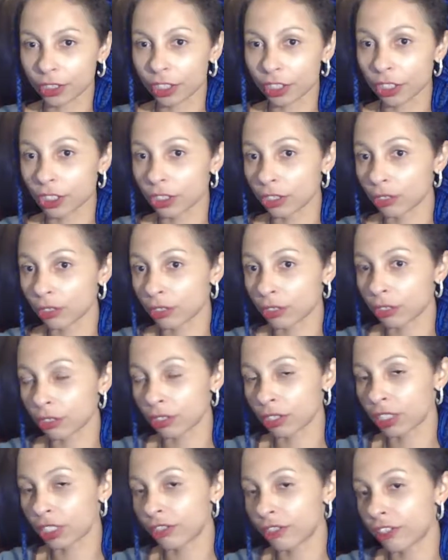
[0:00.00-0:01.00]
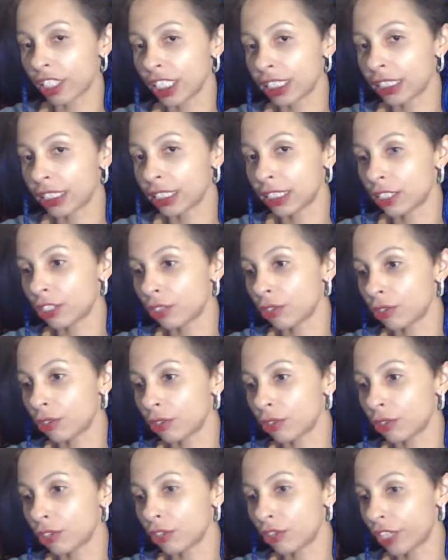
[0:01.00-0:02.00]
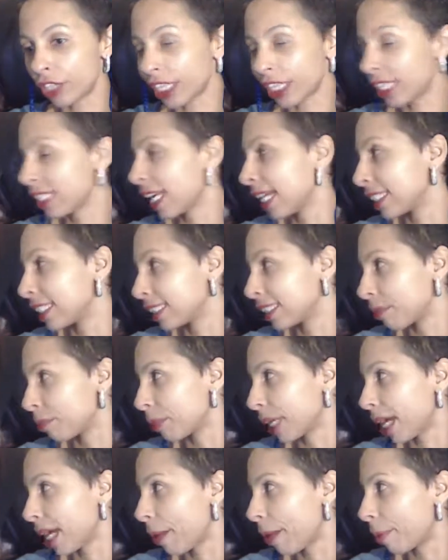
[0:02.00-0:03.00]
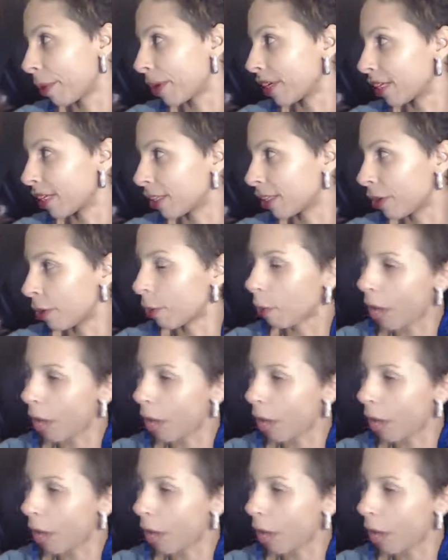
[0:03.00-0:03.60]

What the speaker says: So it's very easy to recognize and pick up on and go,